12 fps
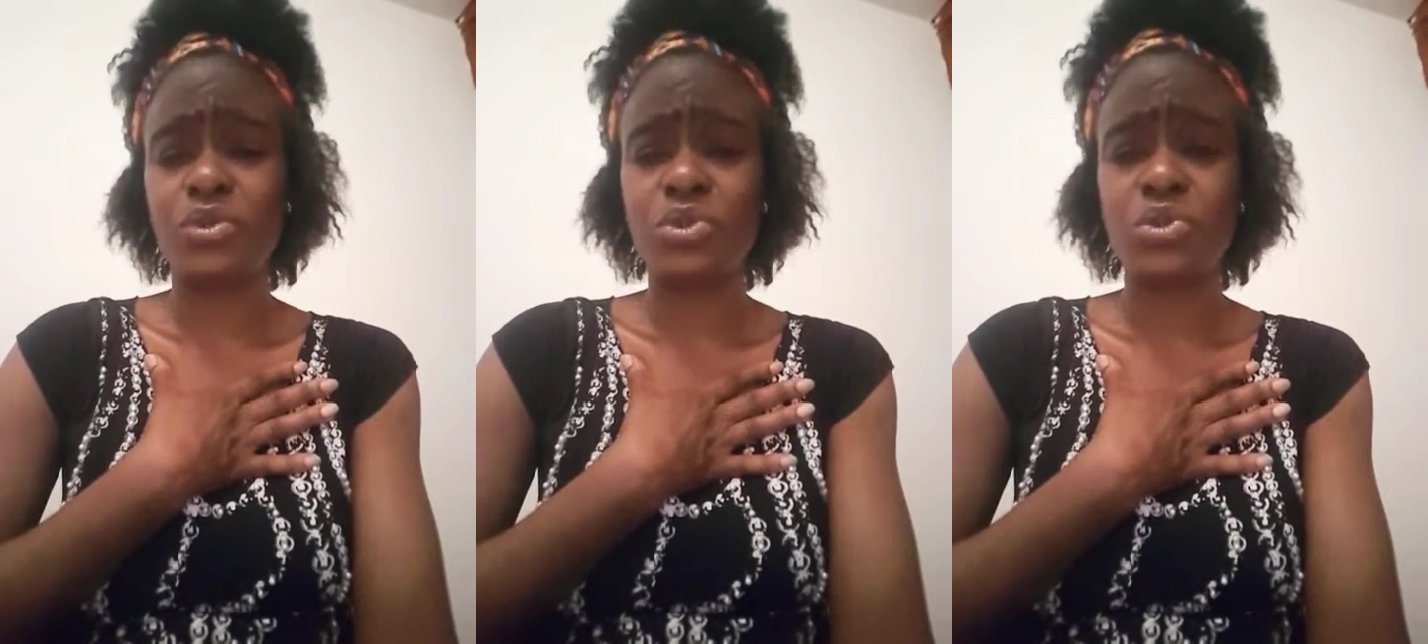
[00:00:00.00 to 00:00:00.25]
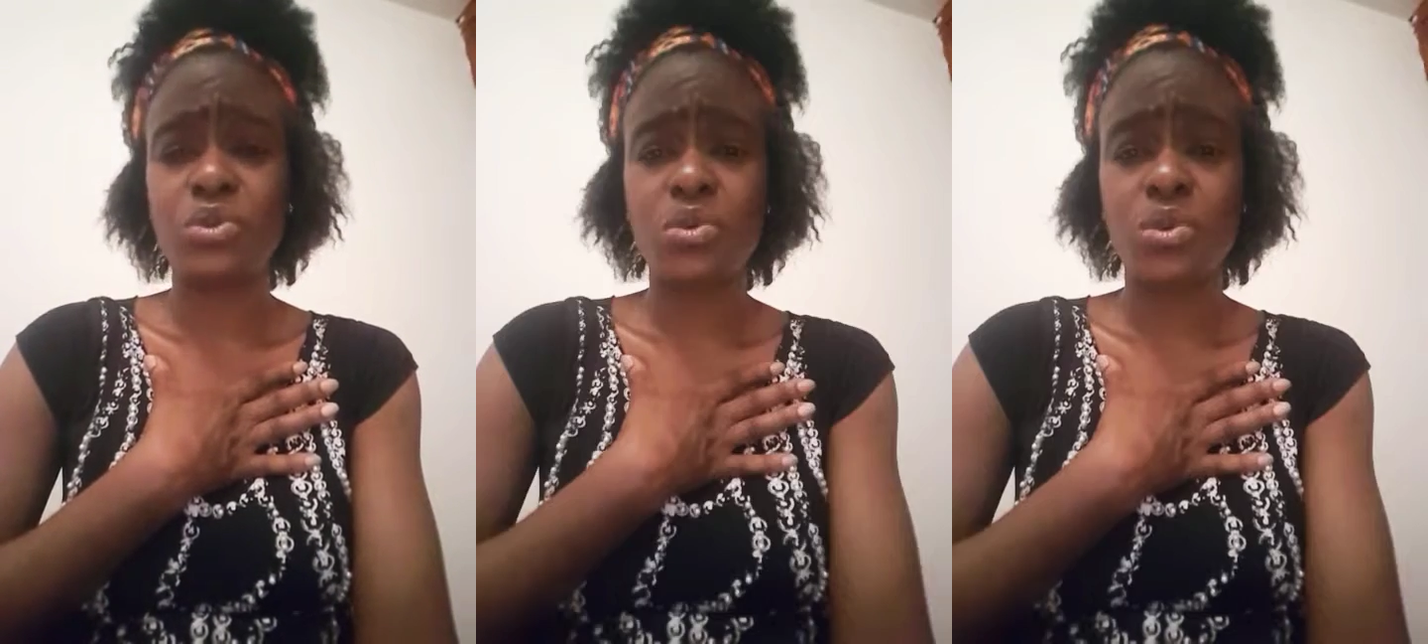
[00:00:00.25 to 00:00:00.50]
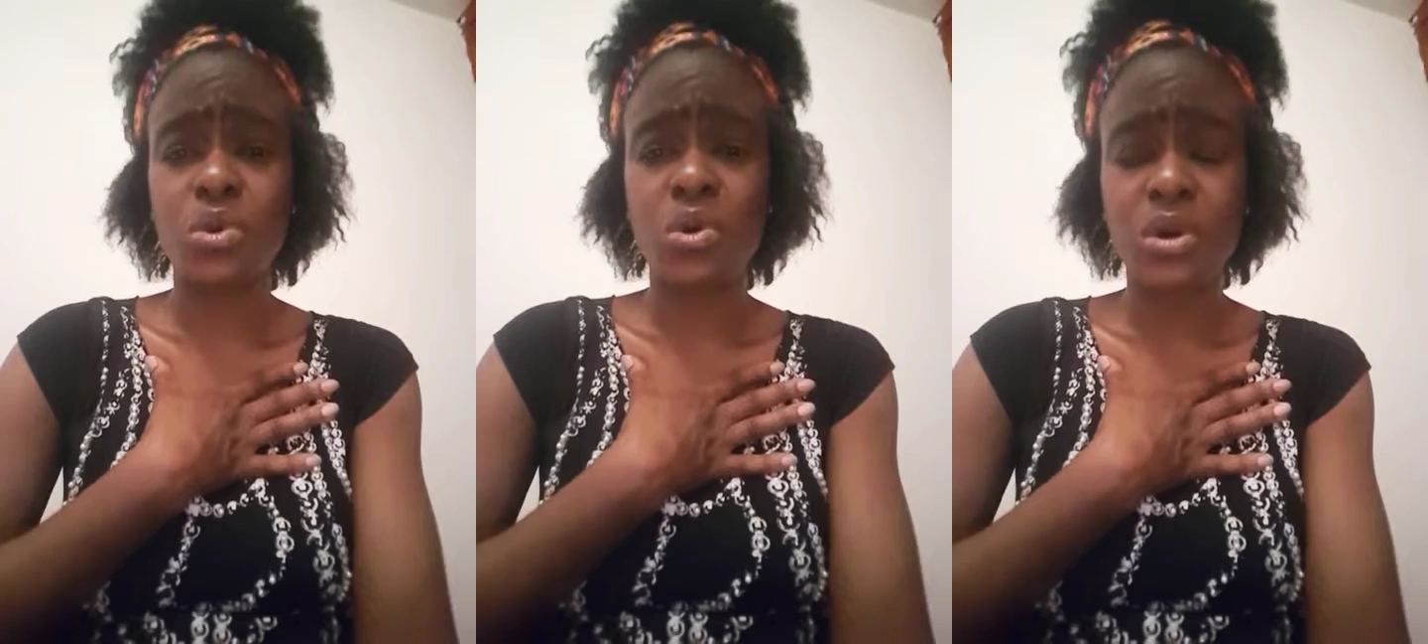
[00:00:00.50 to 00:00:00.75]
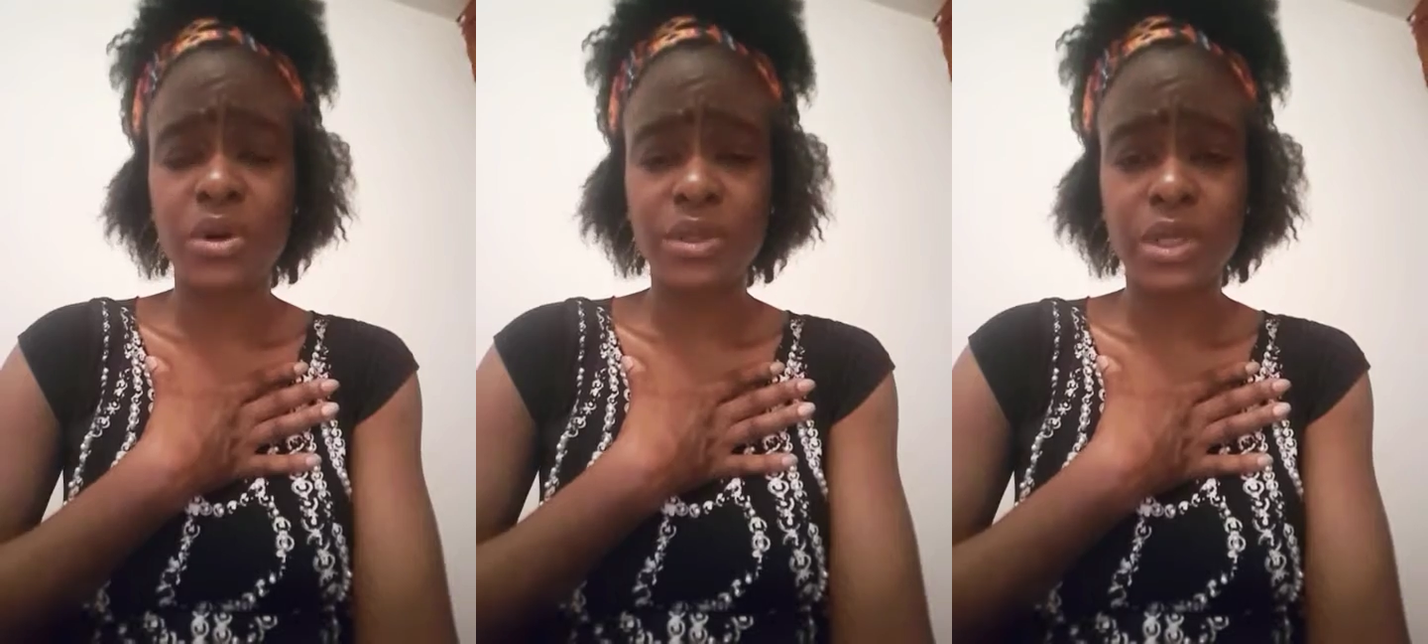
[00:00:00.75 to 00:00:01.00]
So
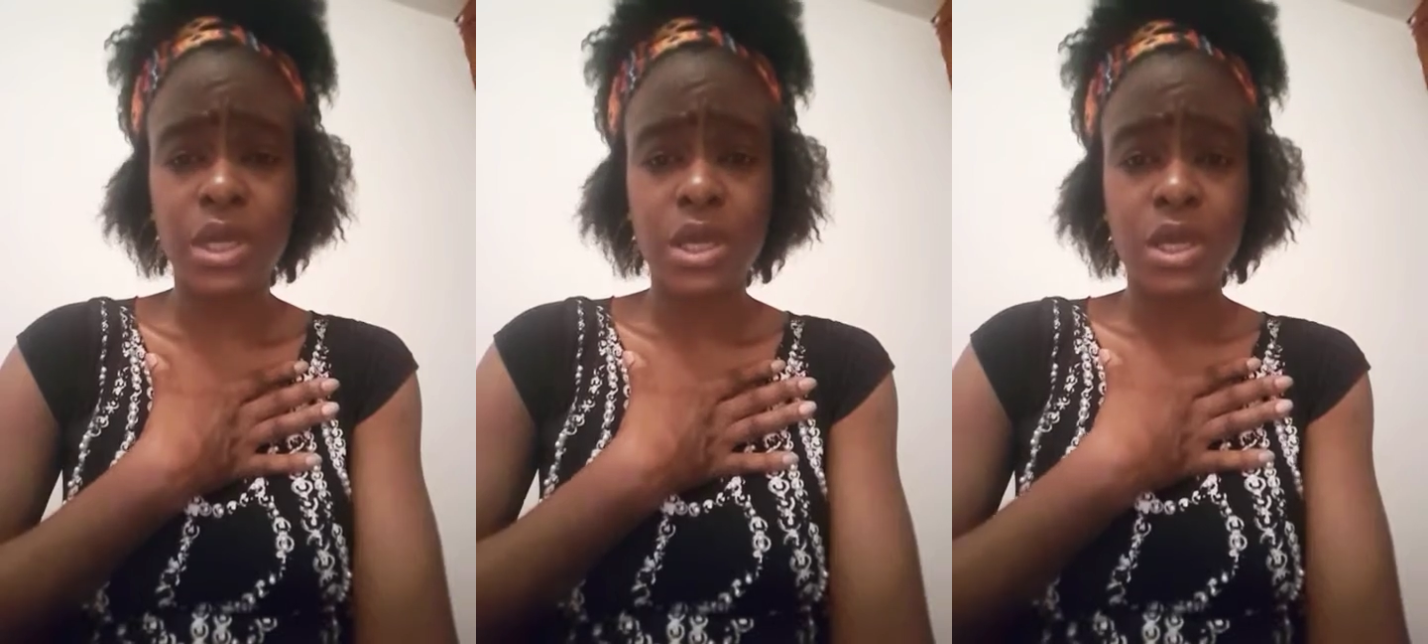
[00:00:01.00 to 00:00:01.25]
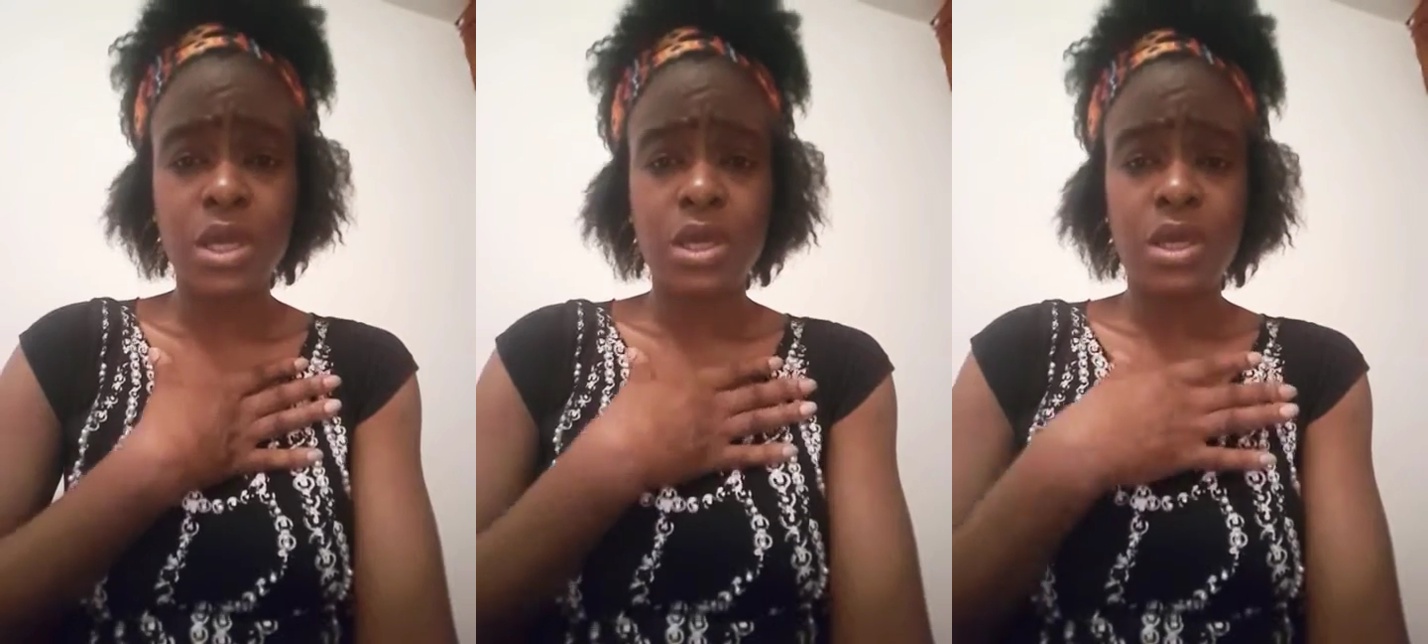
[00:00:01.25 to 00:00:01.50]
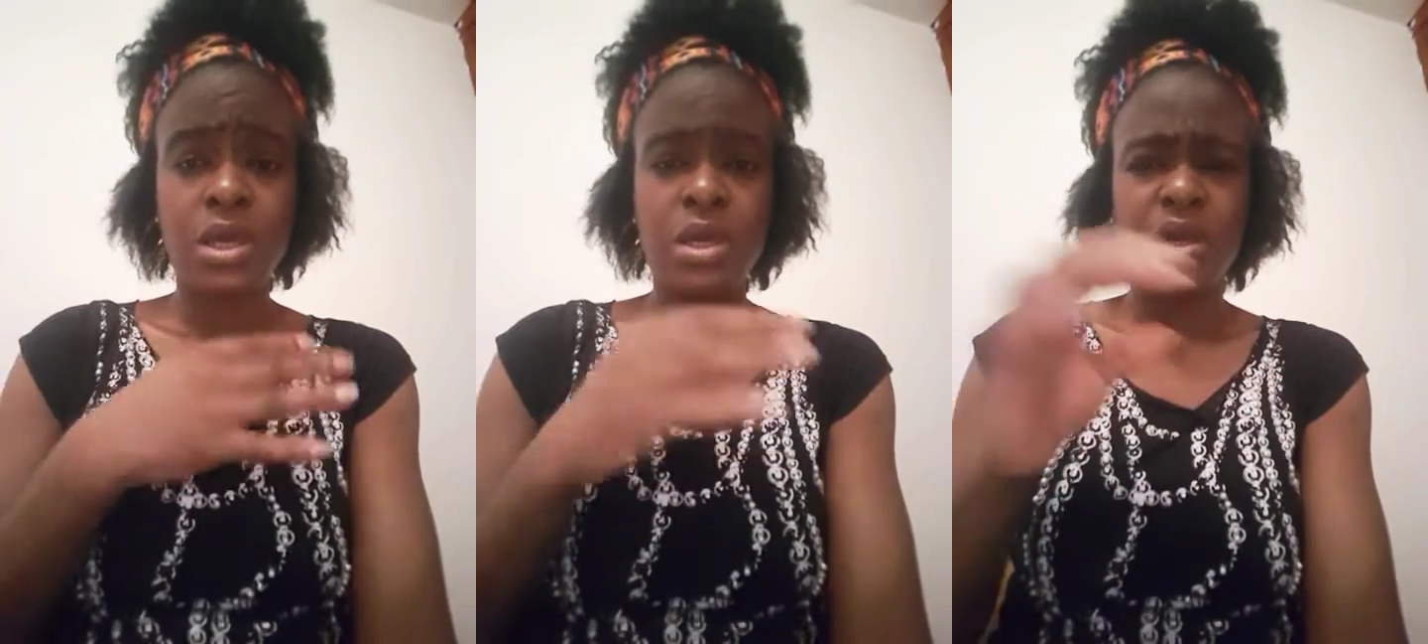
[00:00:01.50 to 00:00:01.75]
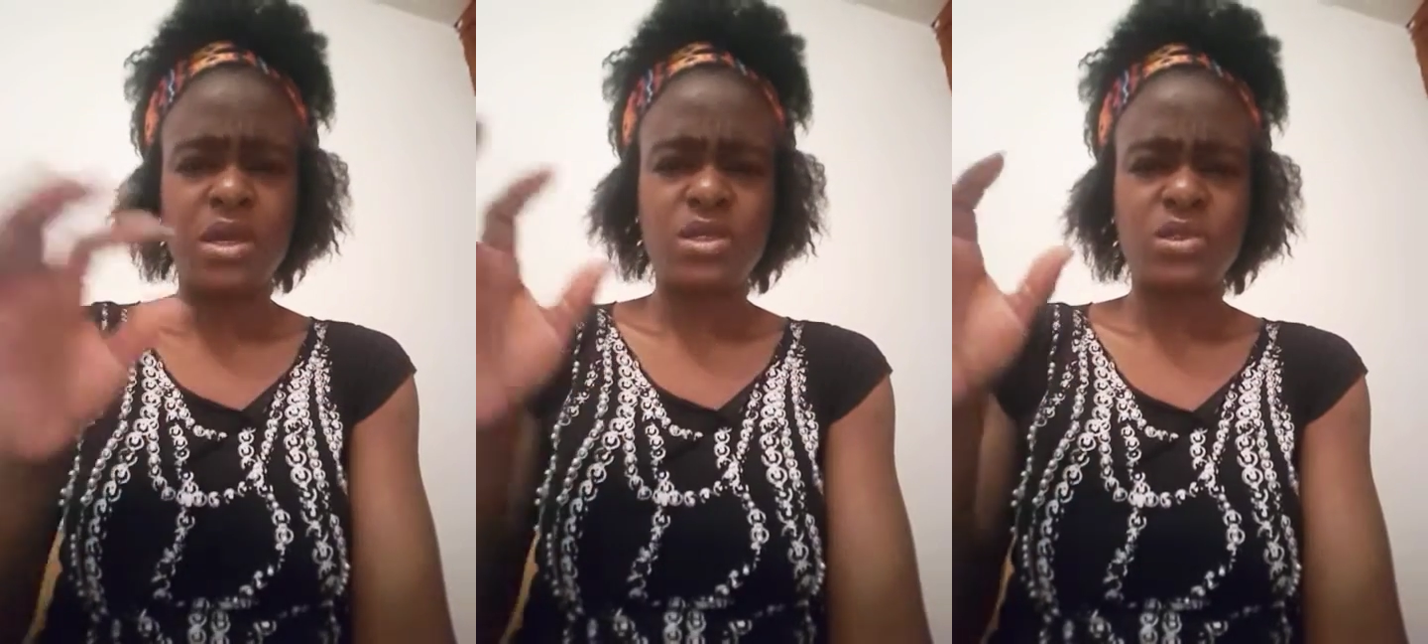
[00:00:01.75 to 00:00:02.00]
God
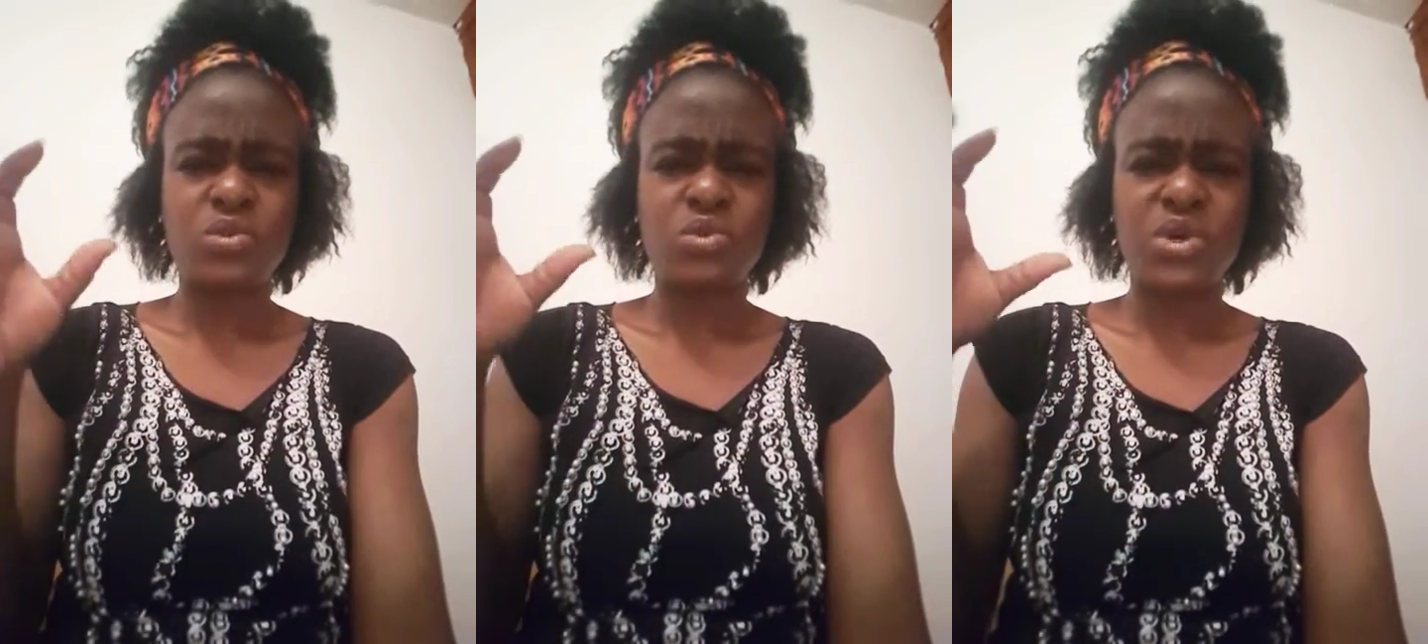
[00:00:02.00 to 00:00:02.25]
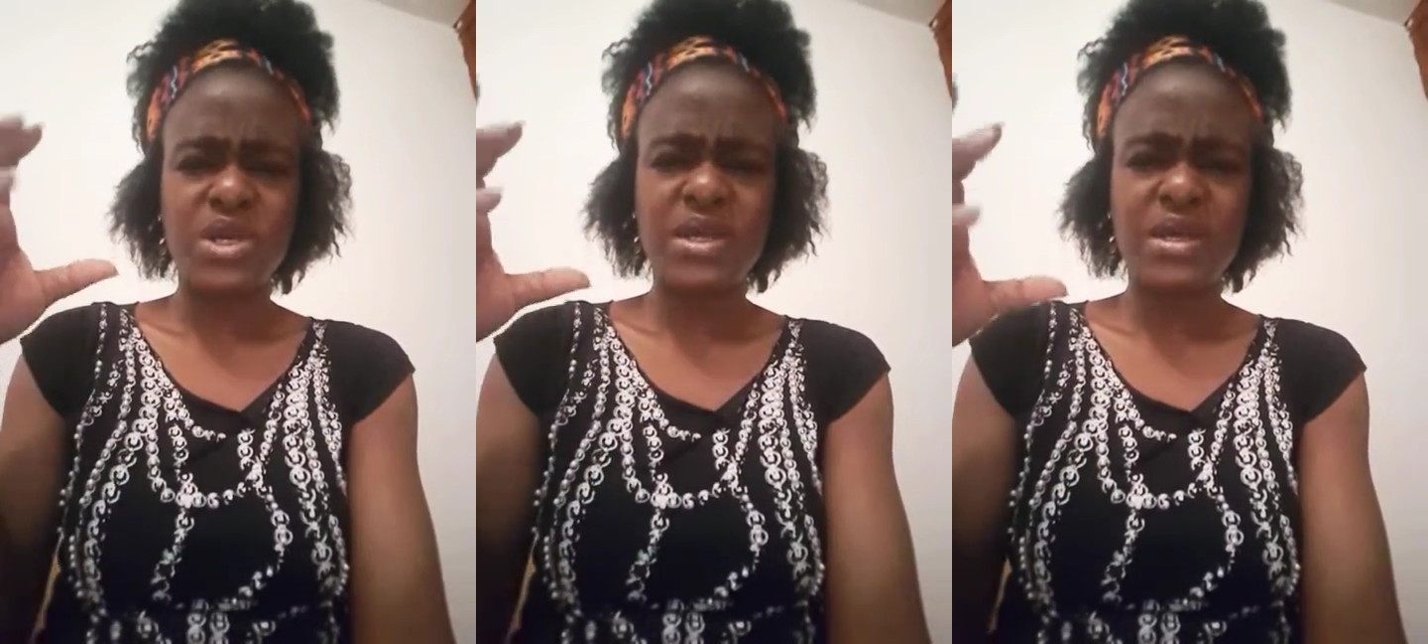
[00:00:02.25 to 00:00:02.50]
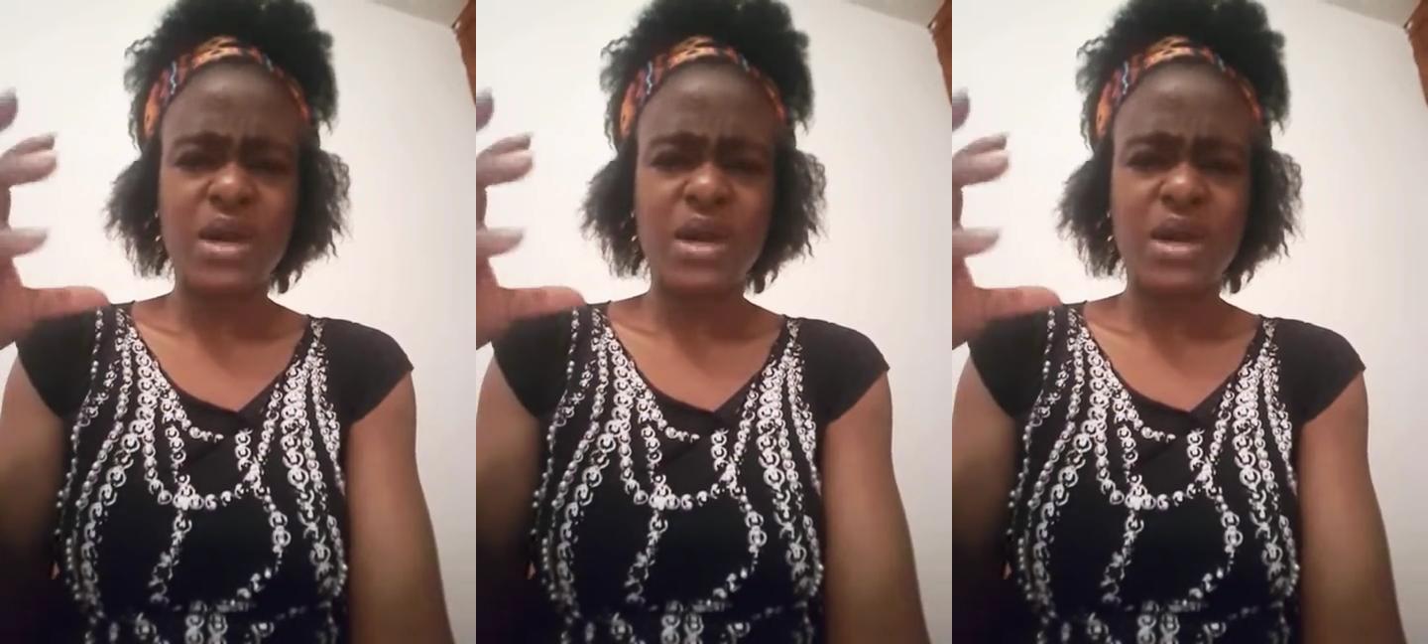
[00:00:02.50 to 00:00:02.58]
is waiting.